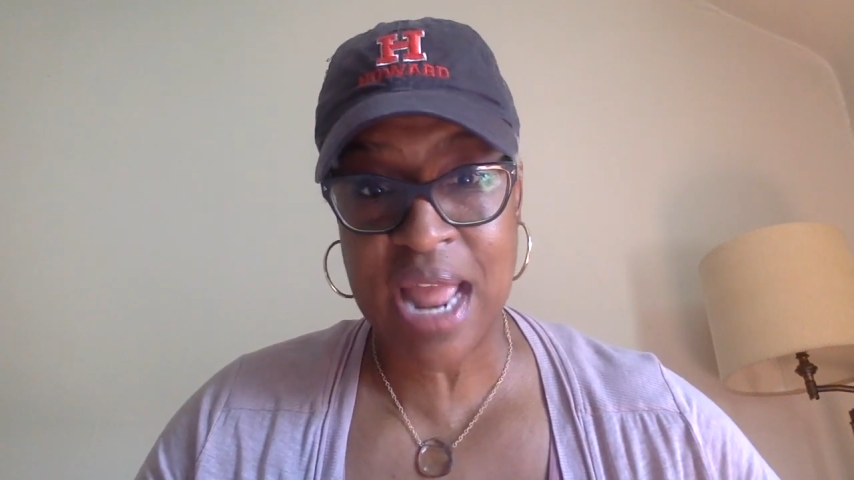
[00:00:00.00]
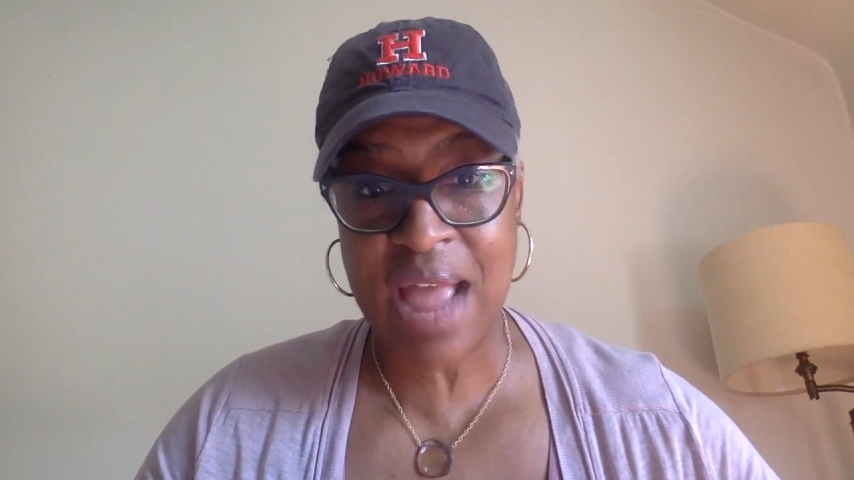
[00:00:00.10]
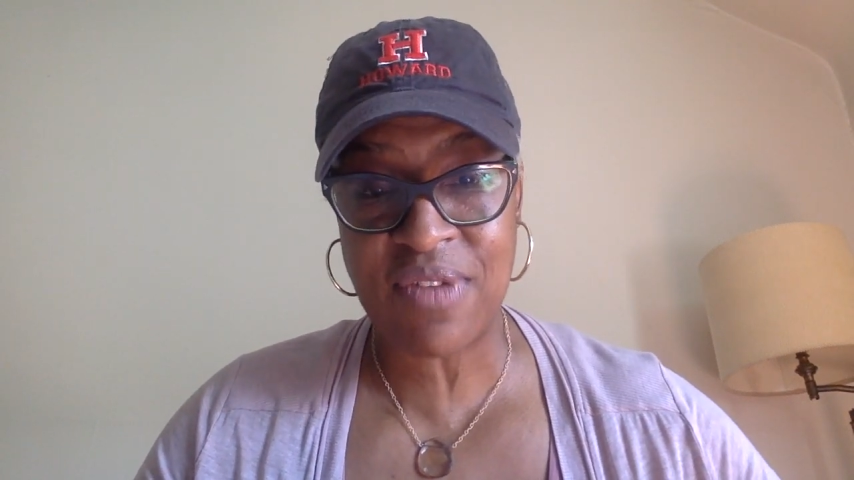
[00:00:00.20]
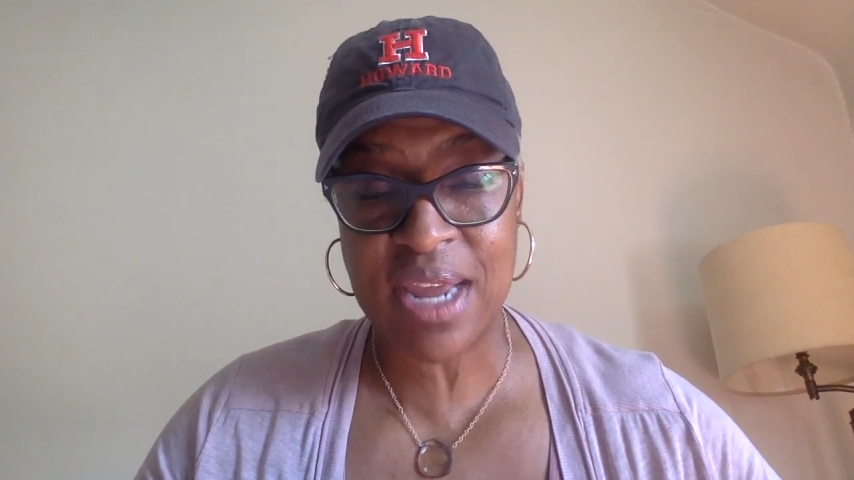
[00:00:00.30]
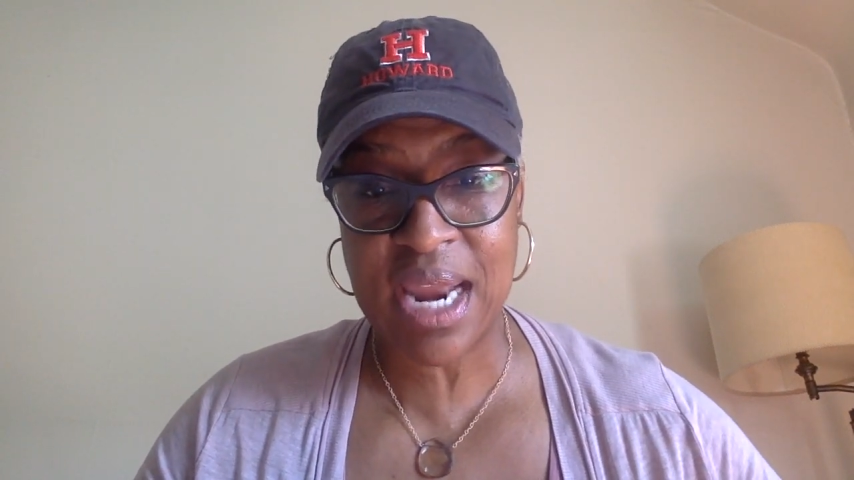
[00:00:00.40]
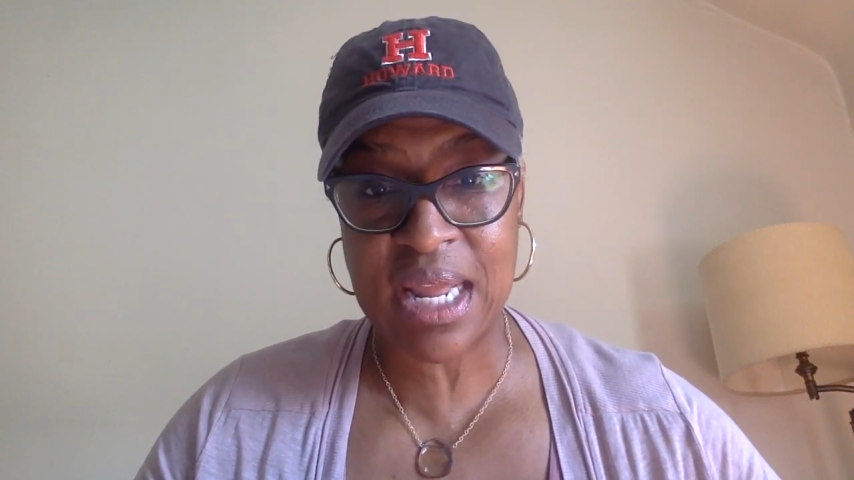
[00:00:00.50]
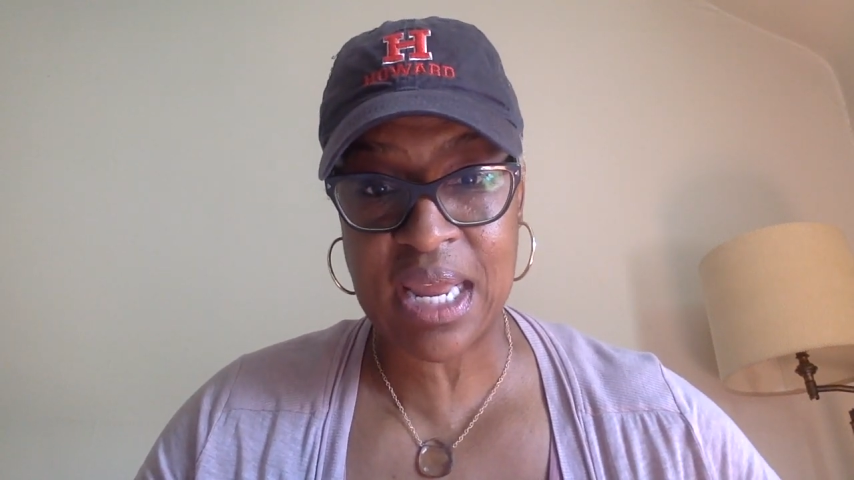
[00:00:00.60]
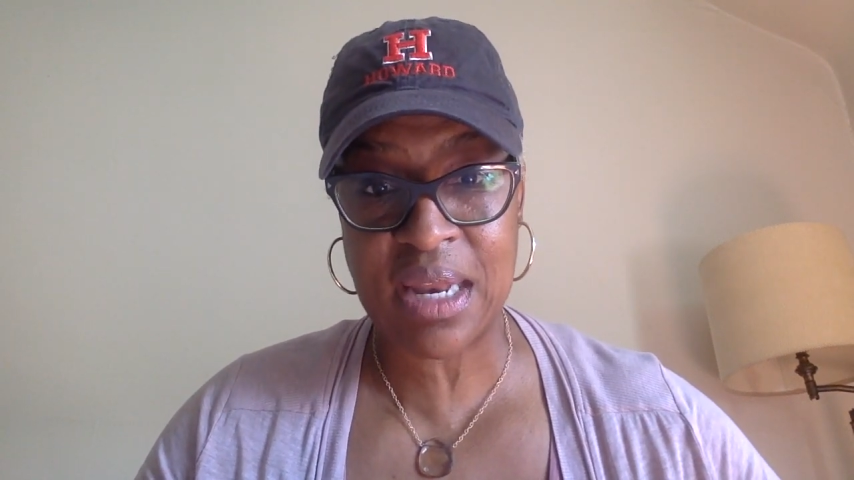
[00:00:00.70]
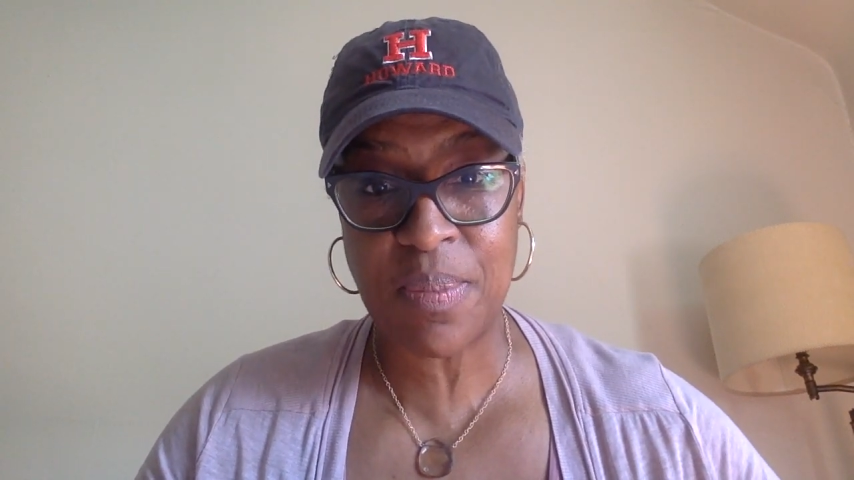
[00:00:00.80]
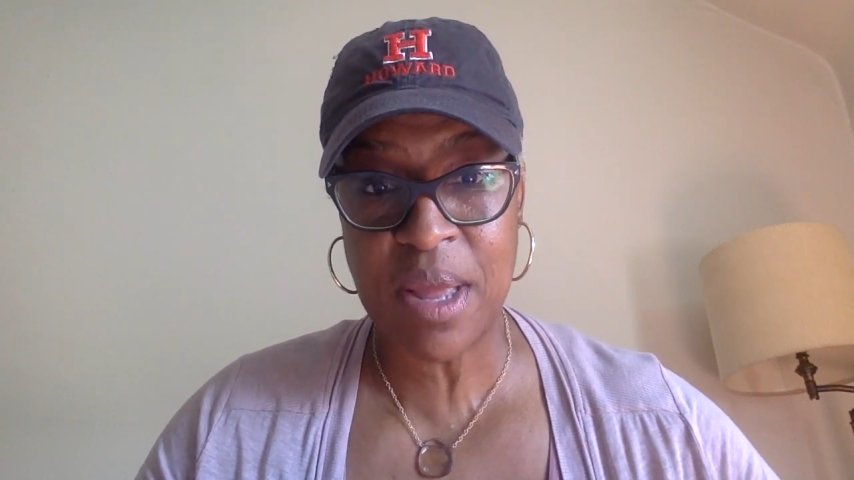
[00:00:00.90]
navigating
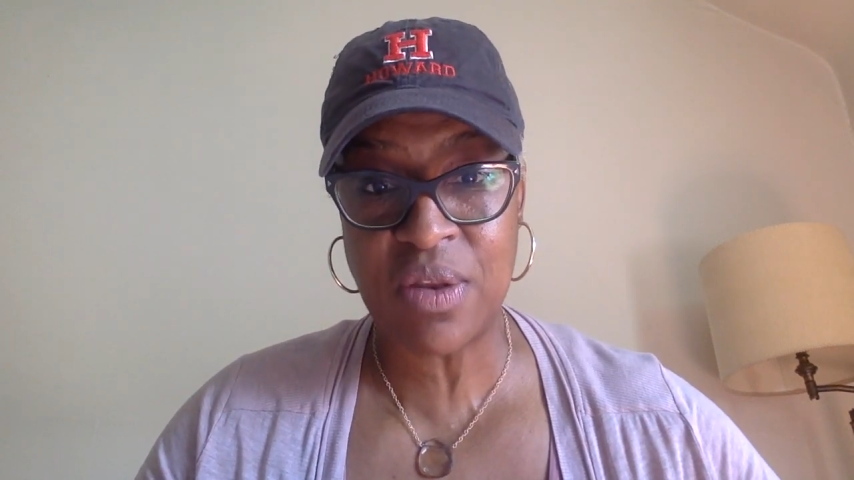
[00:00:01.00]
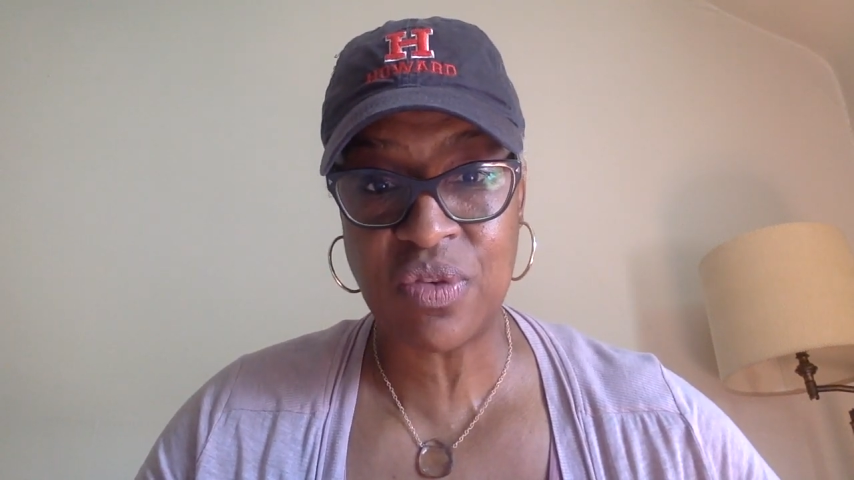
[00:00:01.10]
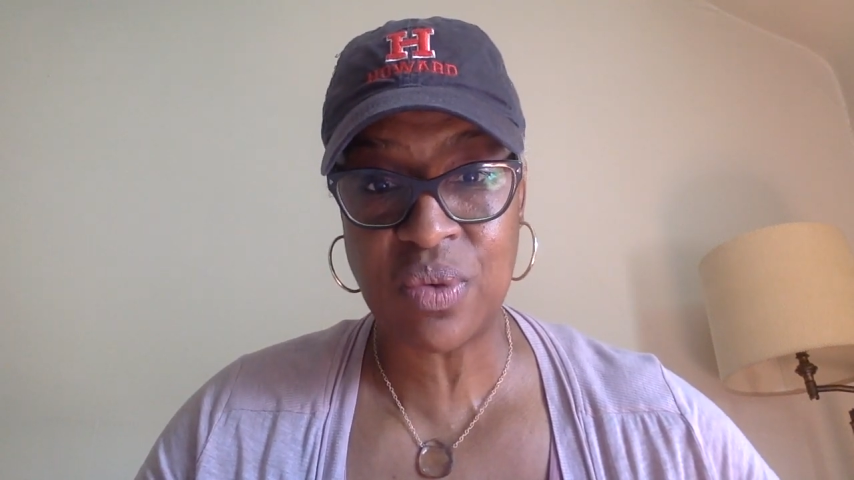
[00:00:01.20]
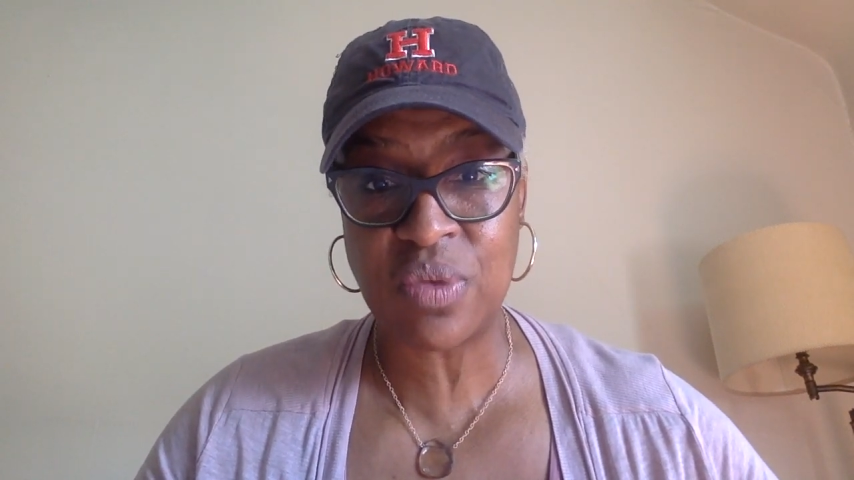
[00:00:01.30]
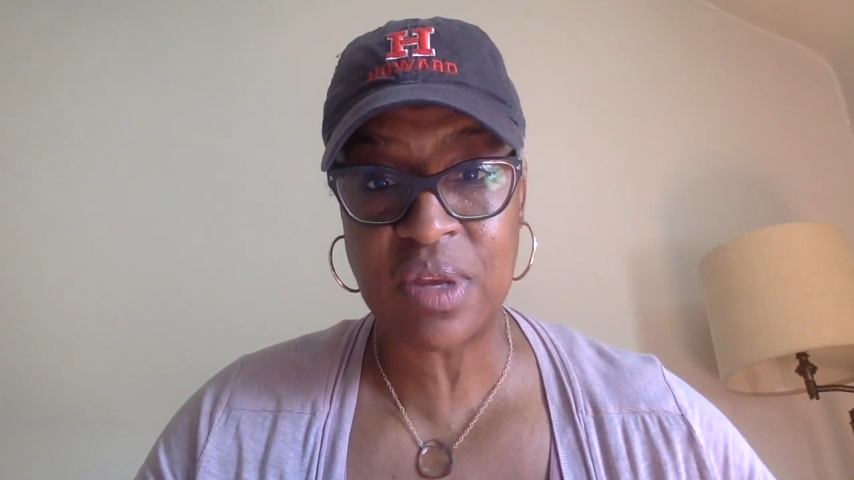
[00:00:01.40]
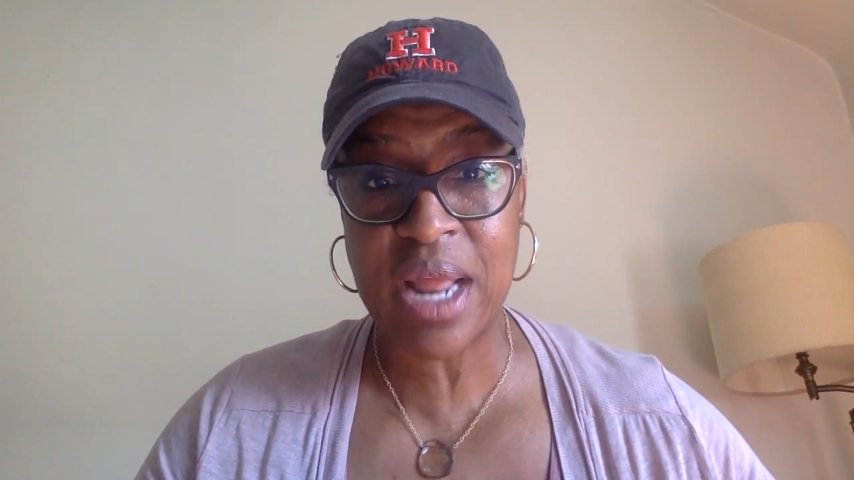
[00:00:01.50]
independent schools